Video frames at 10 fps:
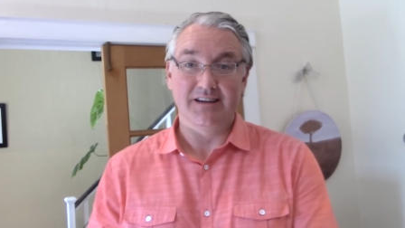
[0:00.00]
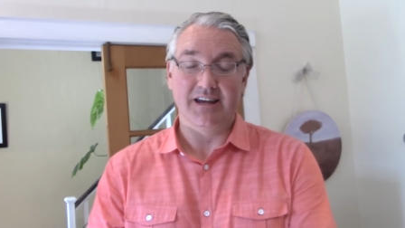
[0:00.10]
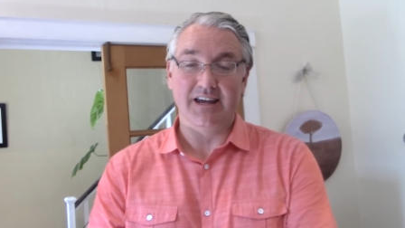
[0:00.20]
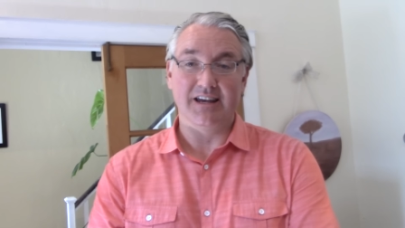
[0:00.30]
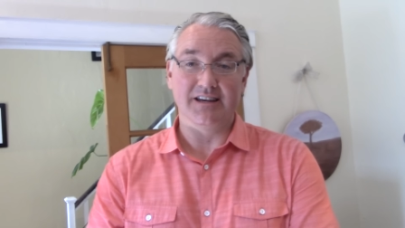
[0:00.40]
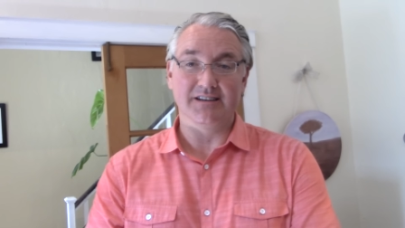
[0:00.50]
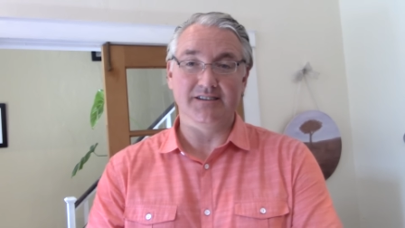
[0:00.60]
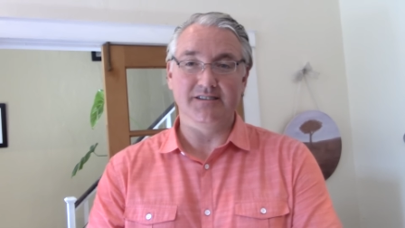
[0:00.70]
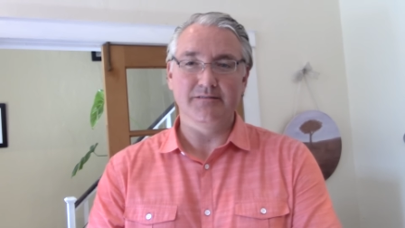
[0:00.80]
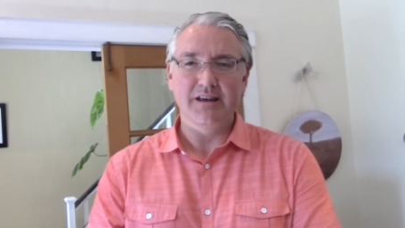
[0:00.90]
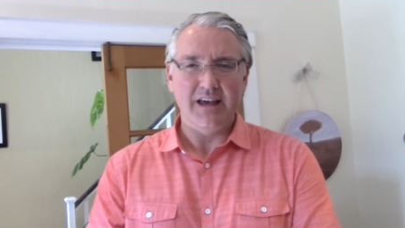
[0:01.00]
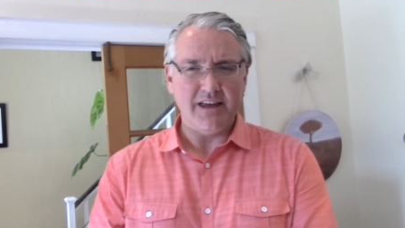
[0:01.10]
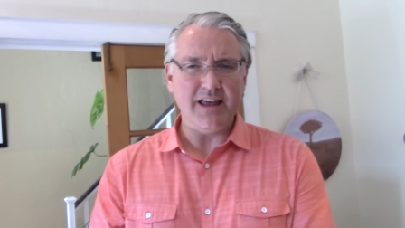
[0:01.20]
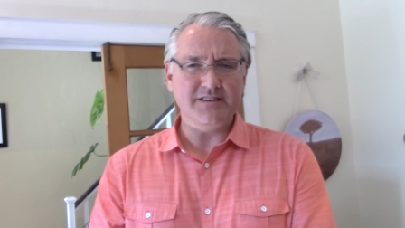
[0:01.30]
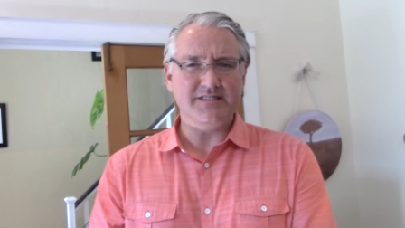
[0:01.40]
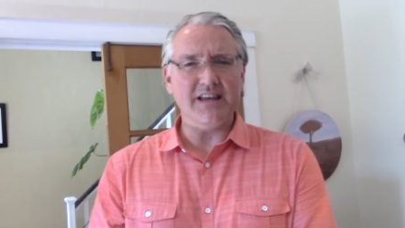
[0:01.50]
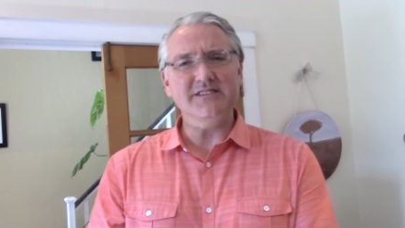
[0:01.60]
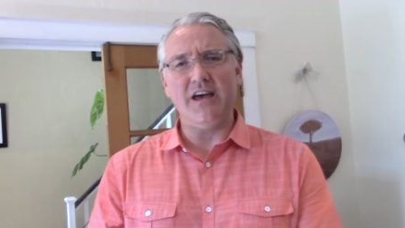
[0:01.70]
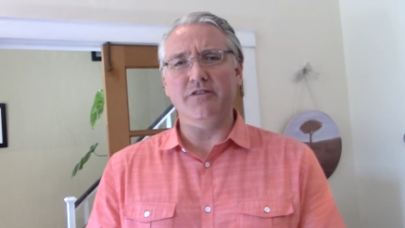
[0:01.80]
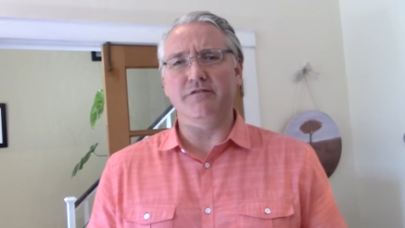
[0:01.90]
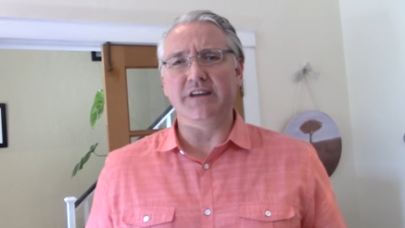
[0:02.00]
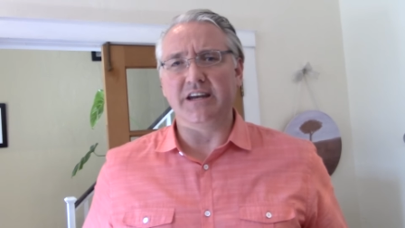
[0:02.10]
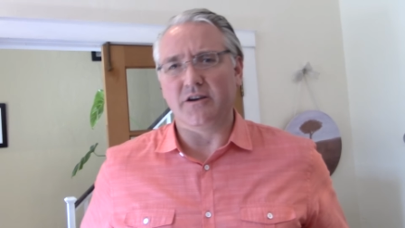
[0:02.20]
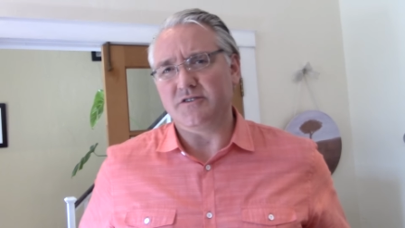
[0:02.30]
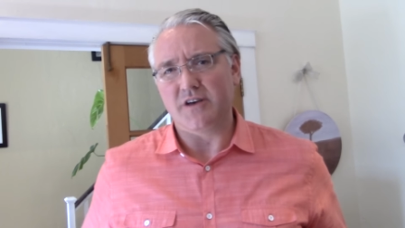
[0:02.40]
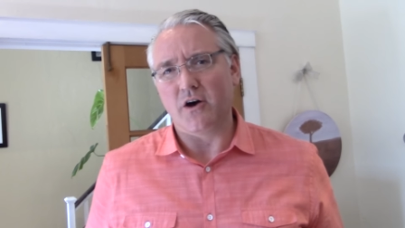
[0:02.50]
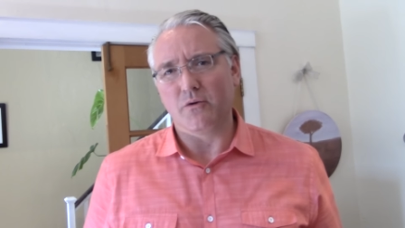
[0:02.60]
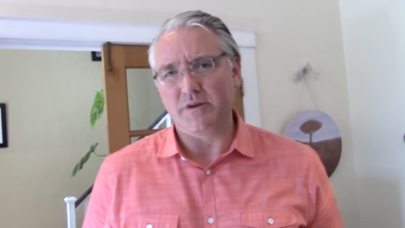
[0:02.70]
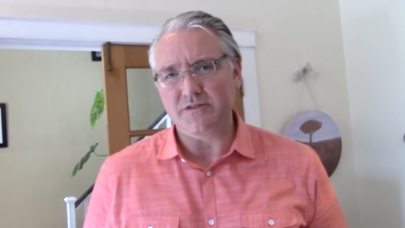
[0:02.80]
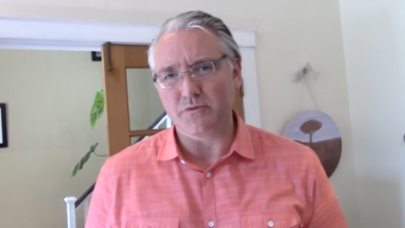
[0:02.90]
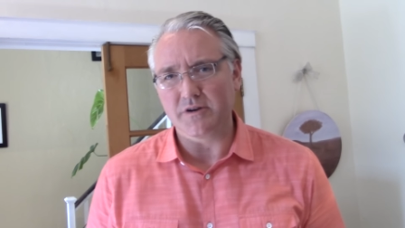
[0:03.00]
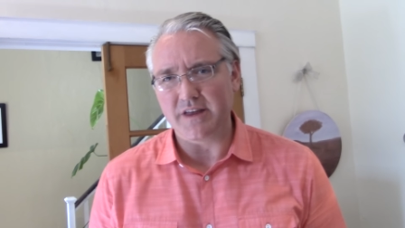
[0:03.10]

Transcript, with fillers: And and that's that's how the videos always were.